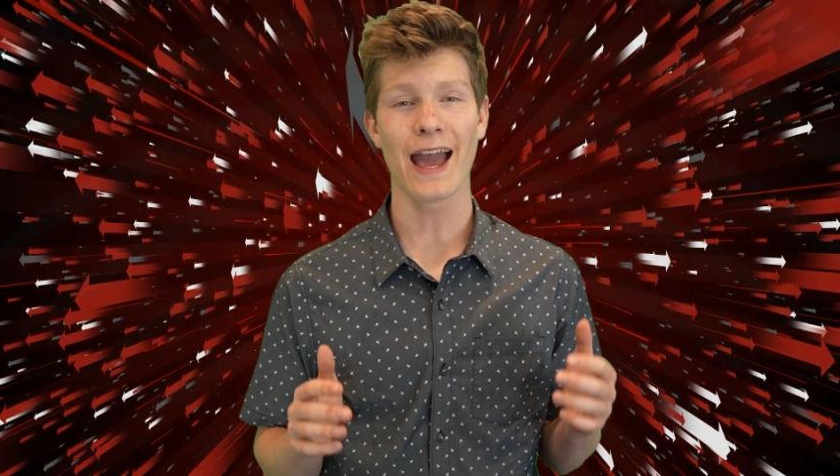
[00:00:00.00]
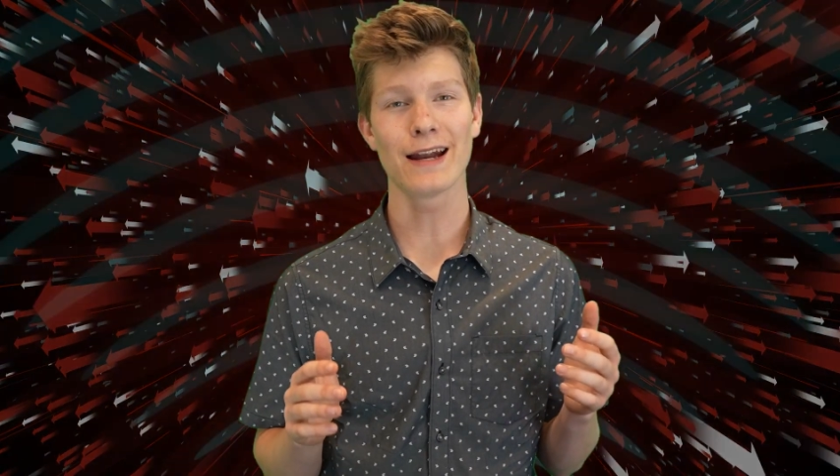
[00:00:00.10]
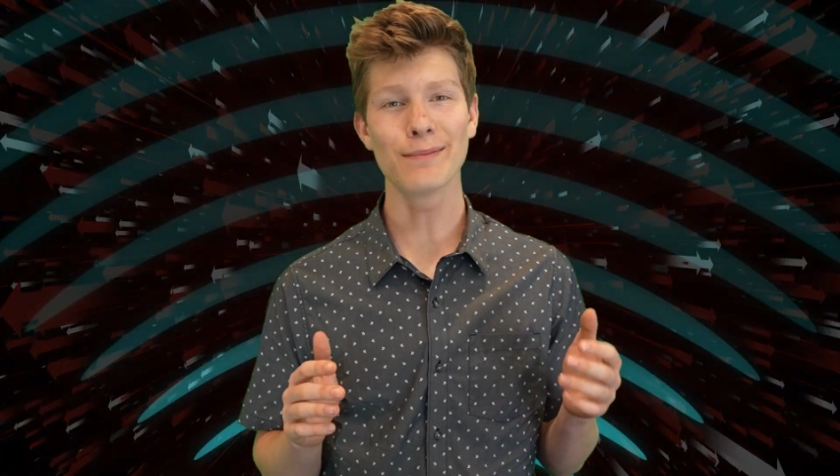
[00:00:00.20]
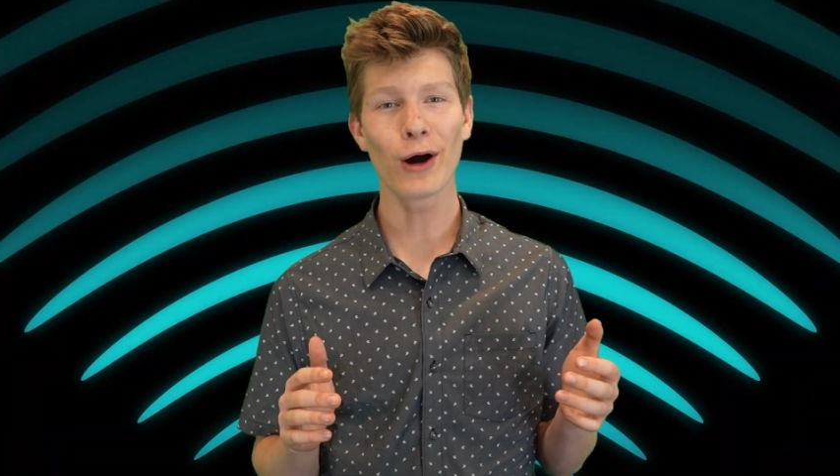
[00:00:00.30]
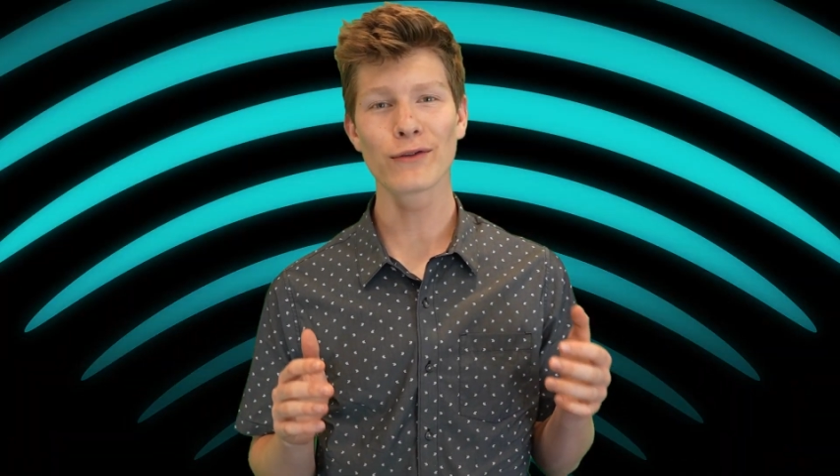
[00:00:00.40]
and
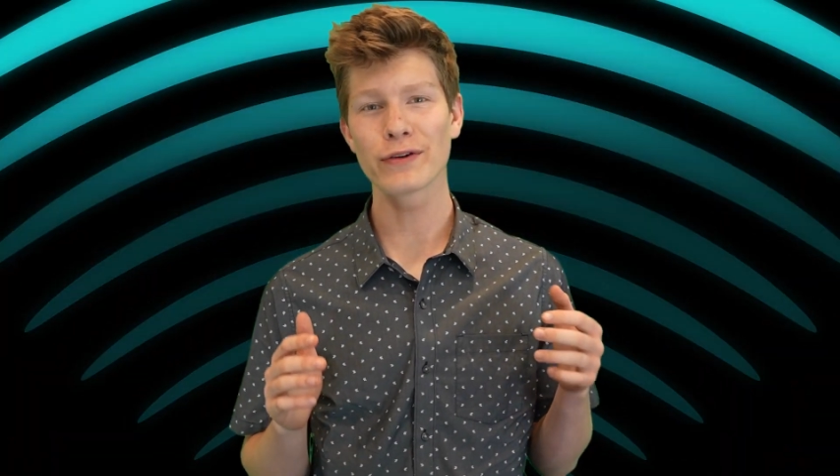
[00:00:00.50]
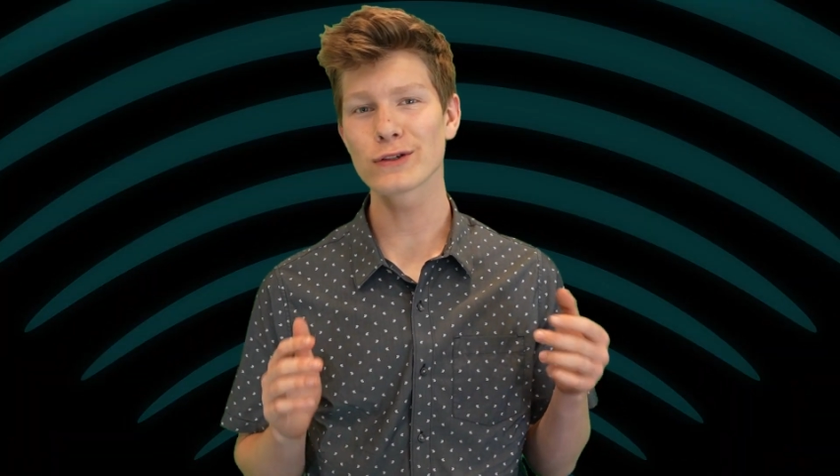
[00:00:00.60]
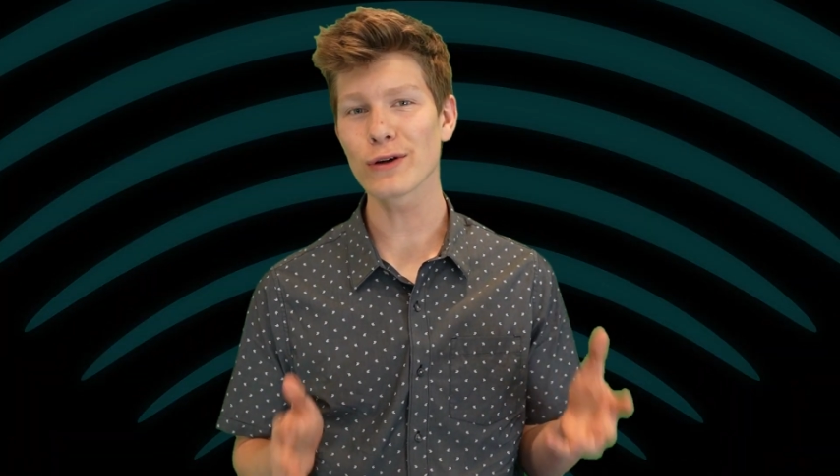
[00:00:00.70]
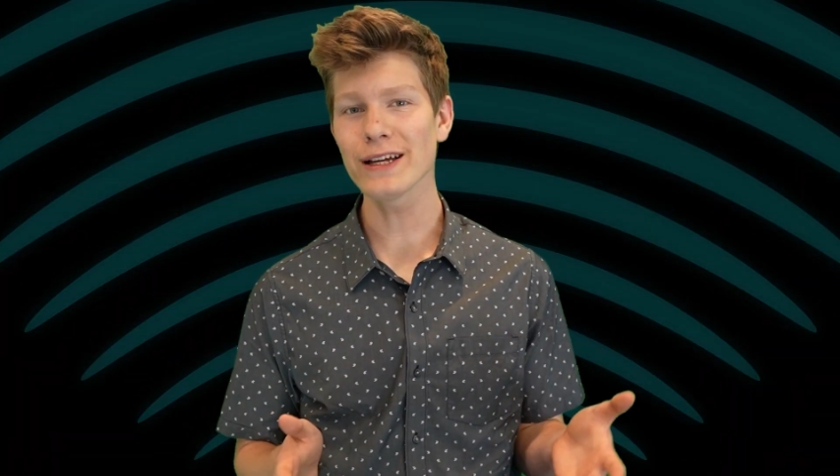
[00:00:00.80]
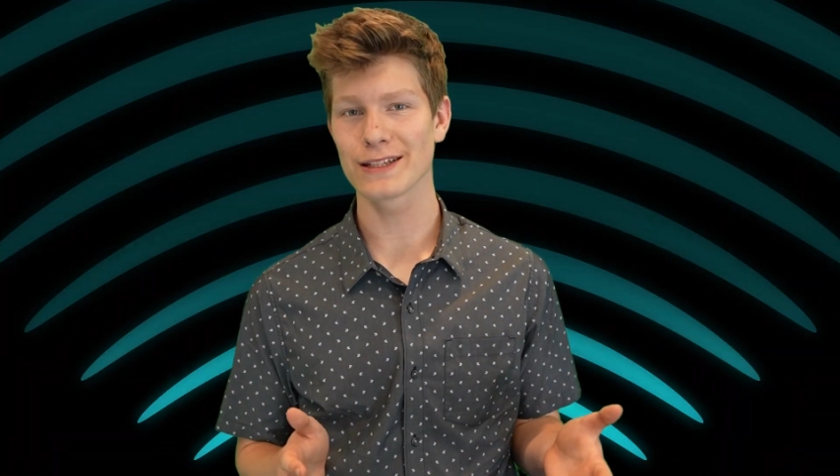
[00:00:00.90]
a mode for
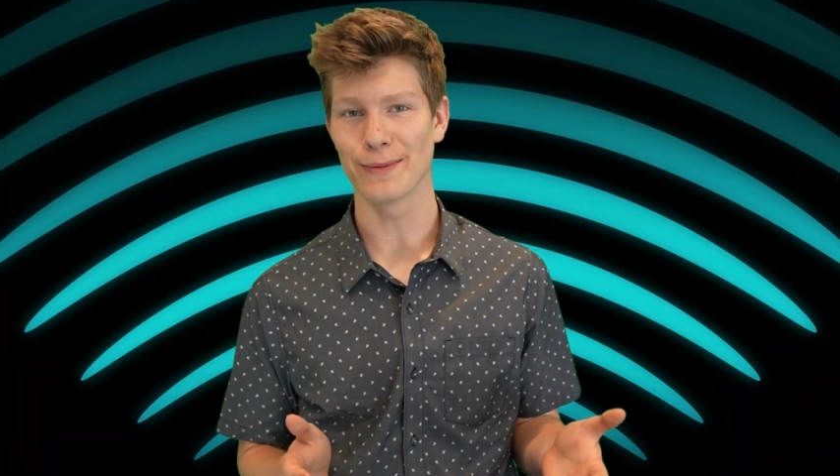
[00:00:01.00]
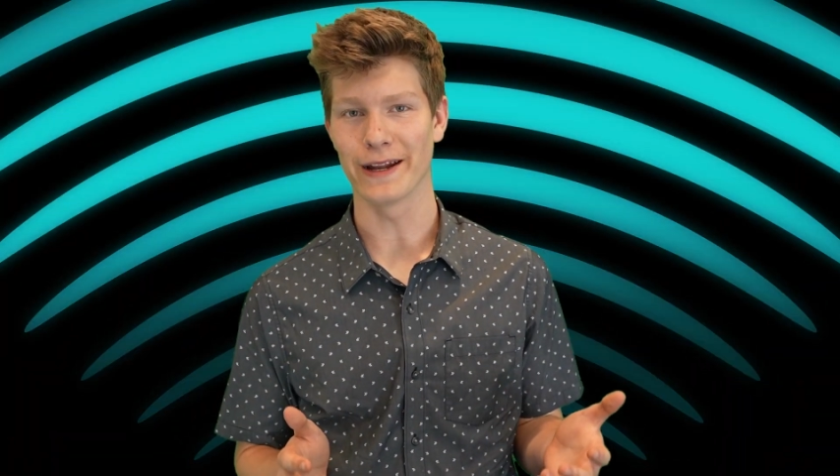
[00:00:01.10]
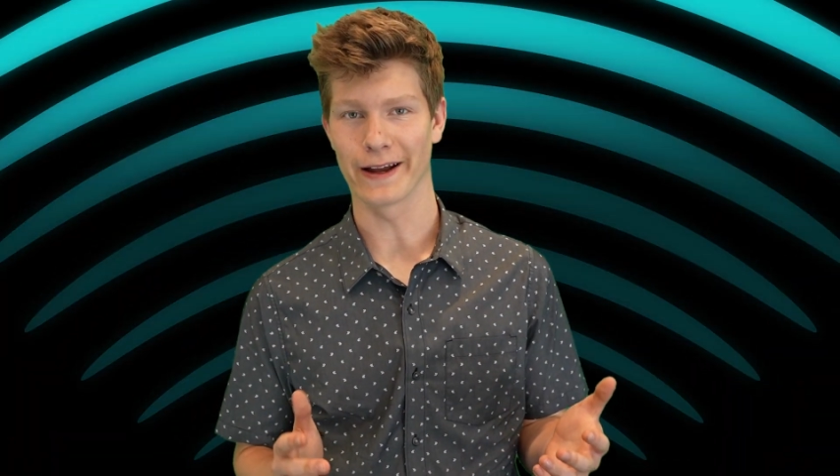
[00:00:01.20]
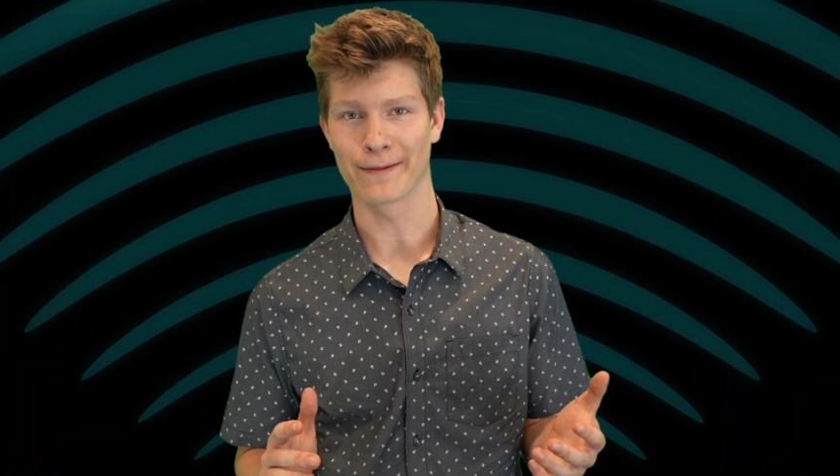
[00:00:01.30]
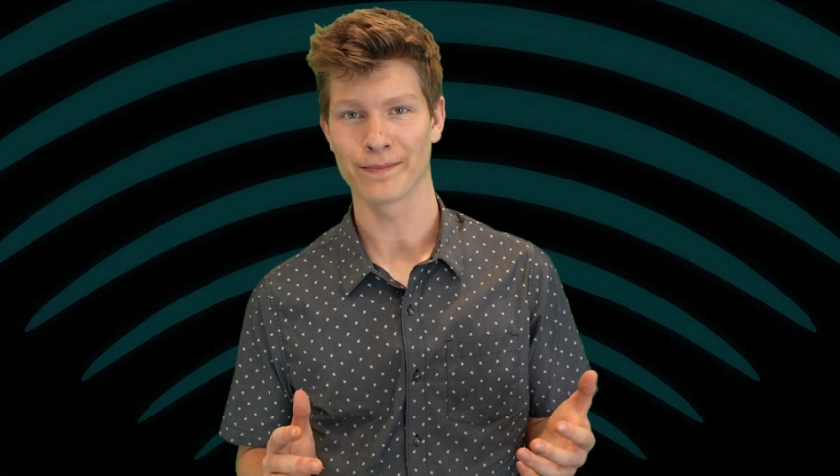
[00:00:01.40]

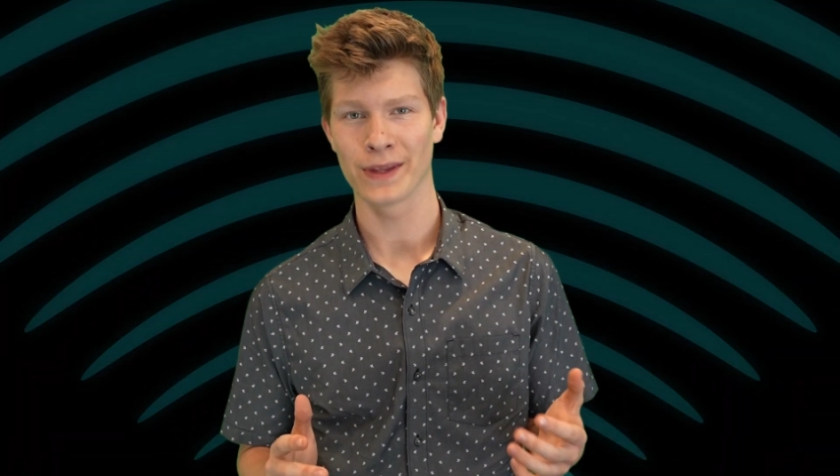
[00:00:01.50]
transmitting.